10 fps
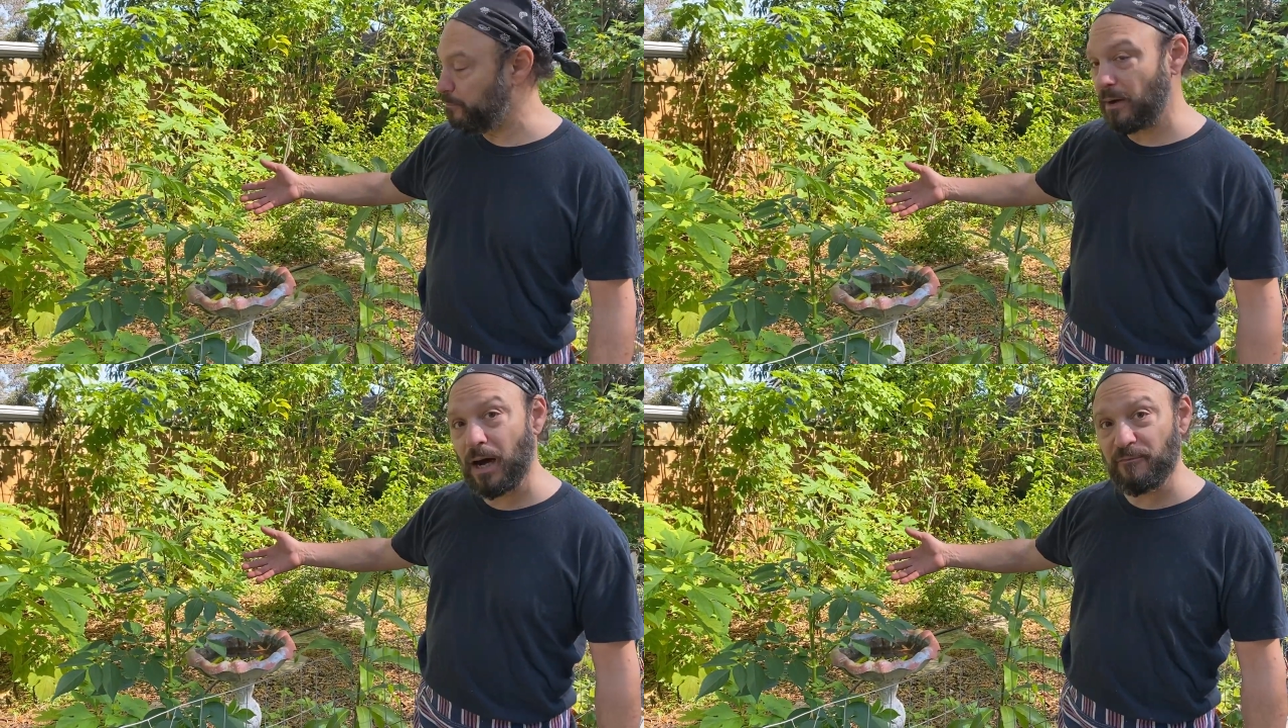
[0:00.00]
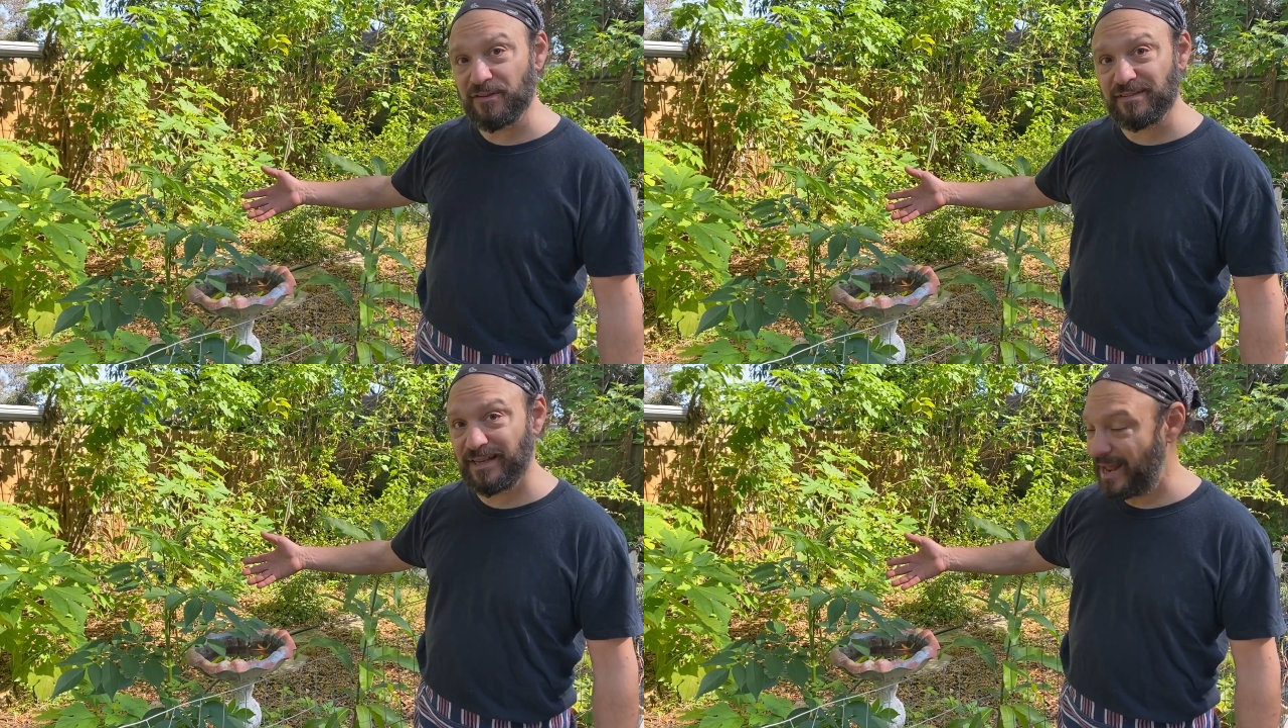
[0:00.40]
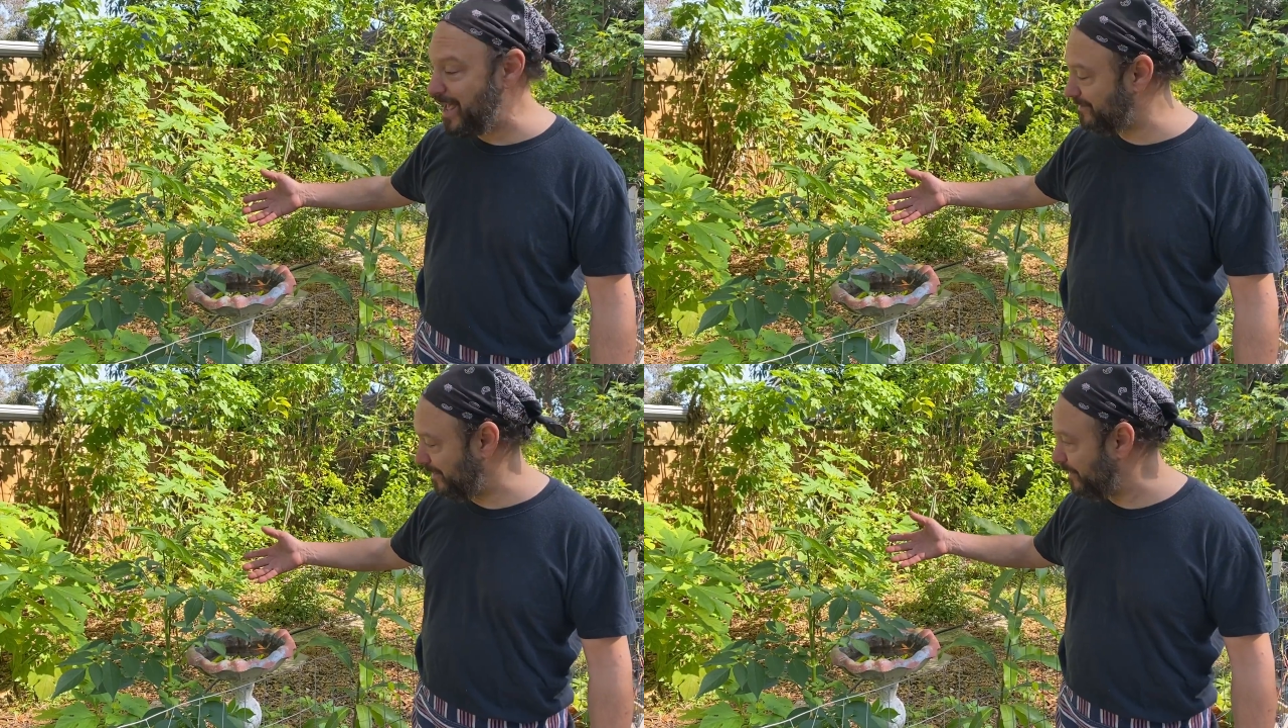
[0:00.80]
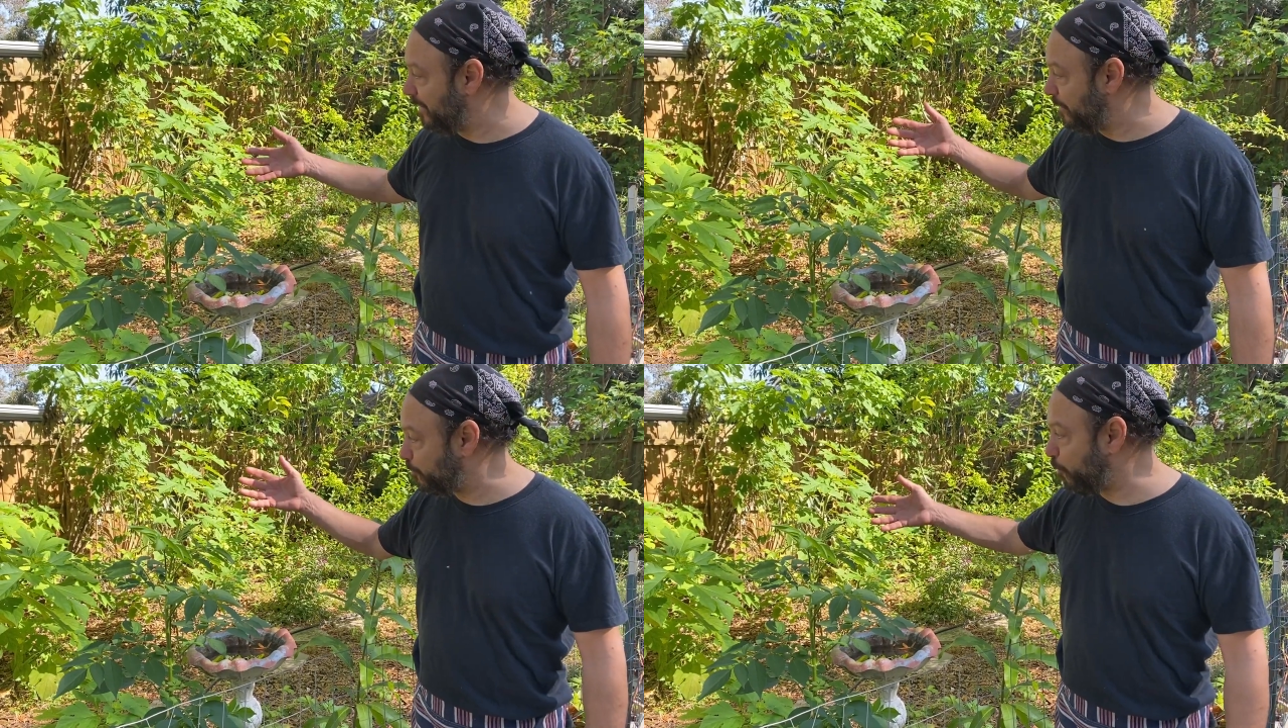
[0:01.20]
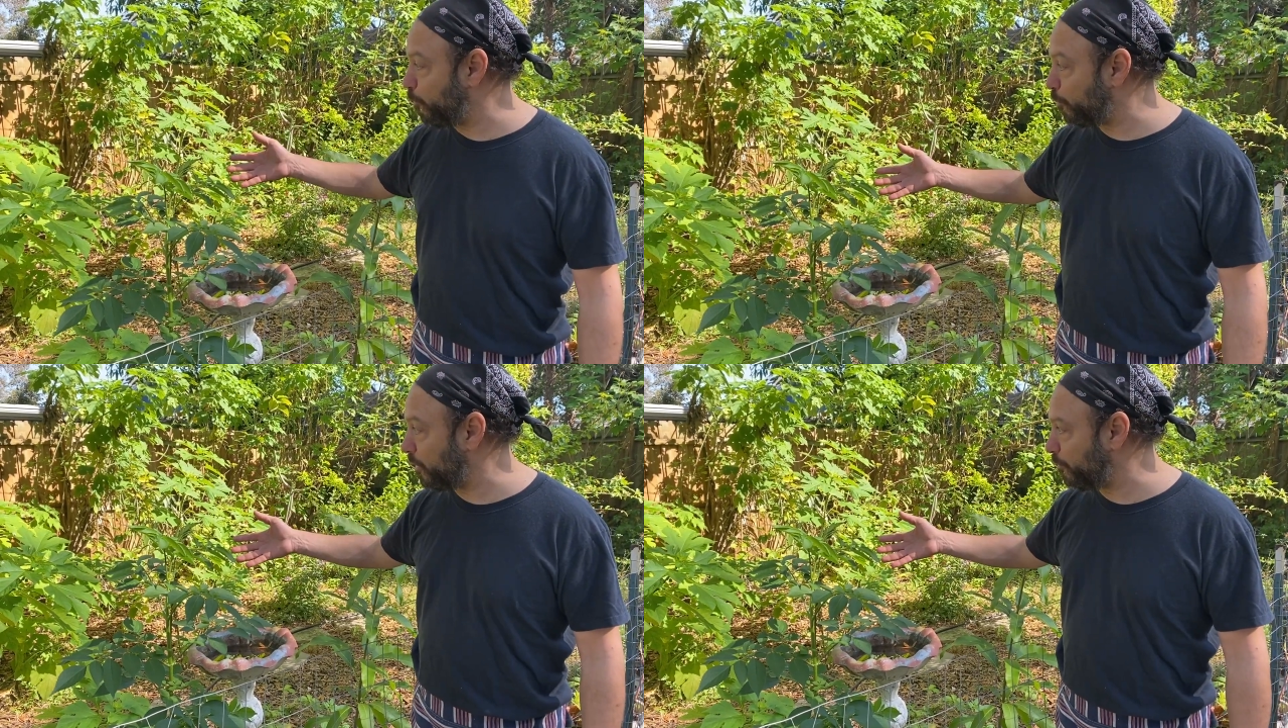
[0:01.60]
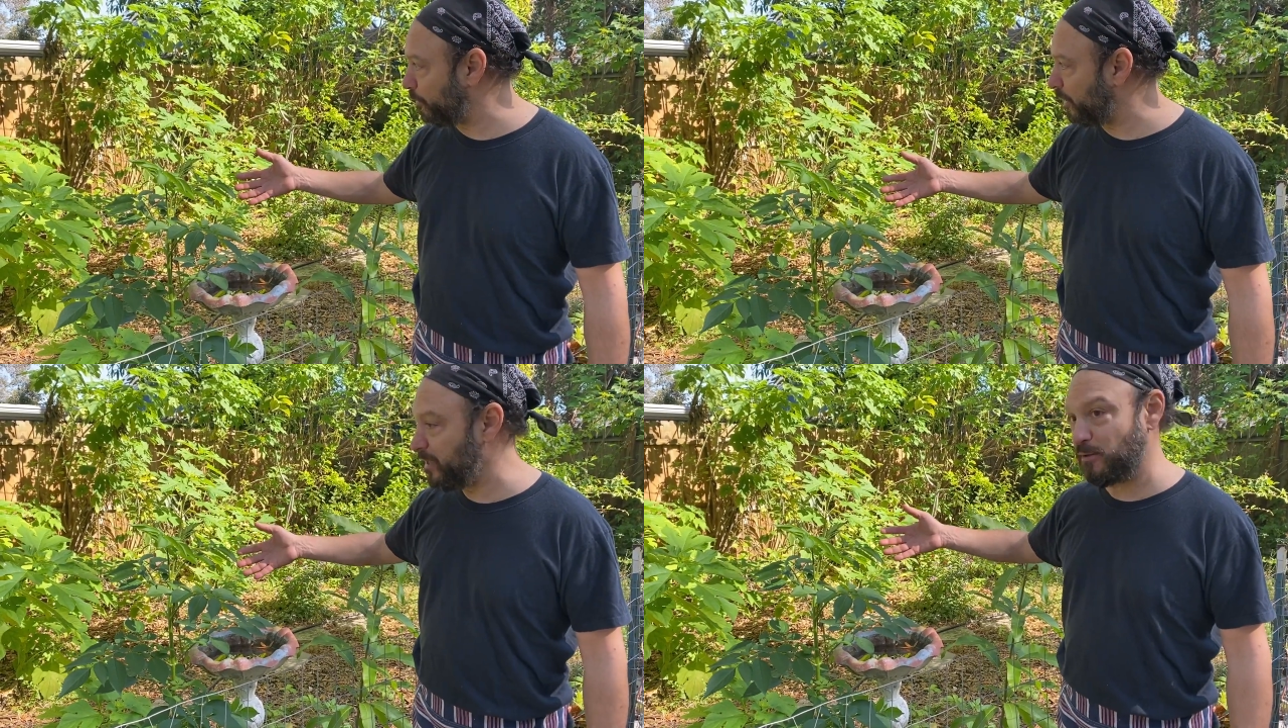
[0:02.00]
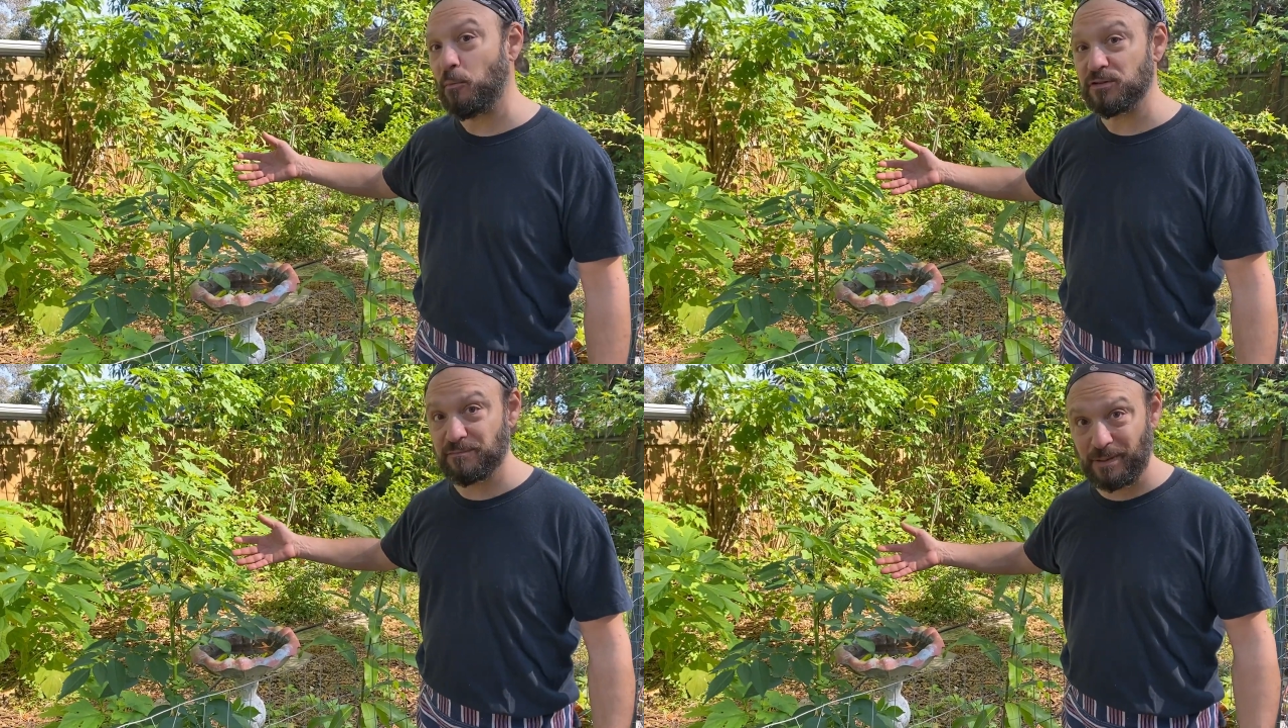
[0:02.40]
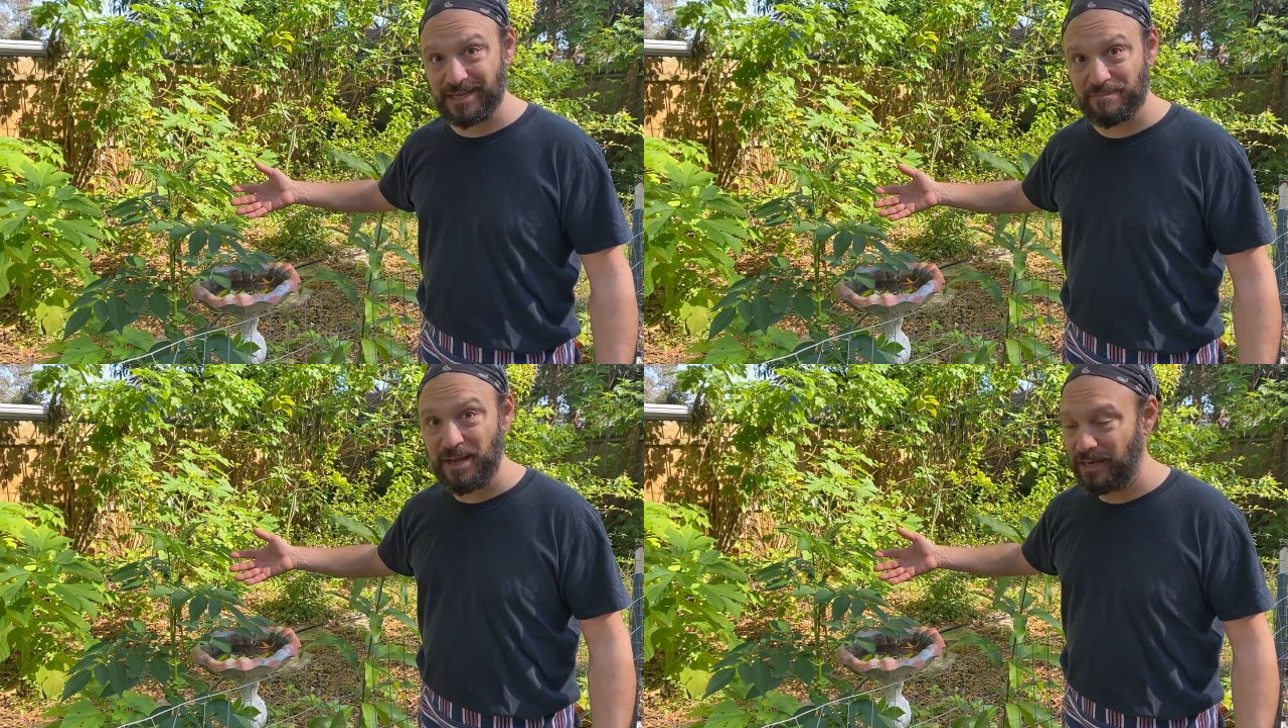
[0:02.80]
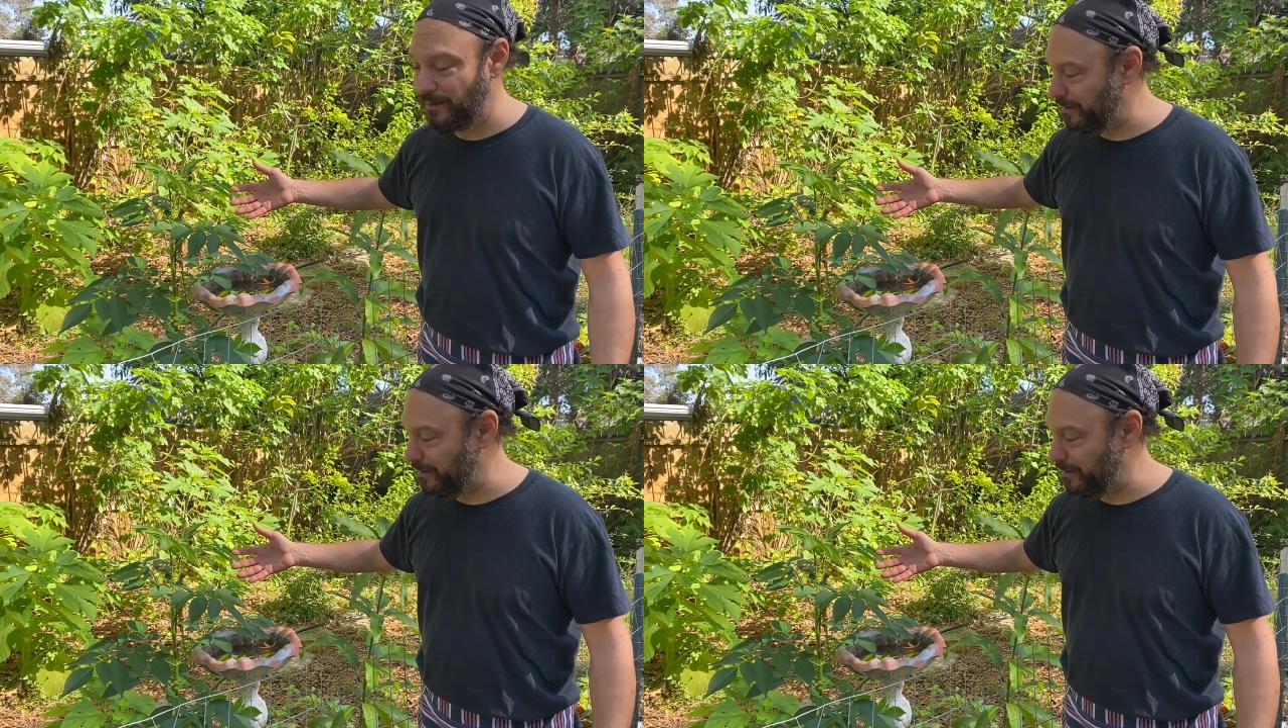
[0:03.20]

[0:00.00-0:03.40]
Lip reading: Obviously it hasn't. It's grown really good. It's almost as big as me.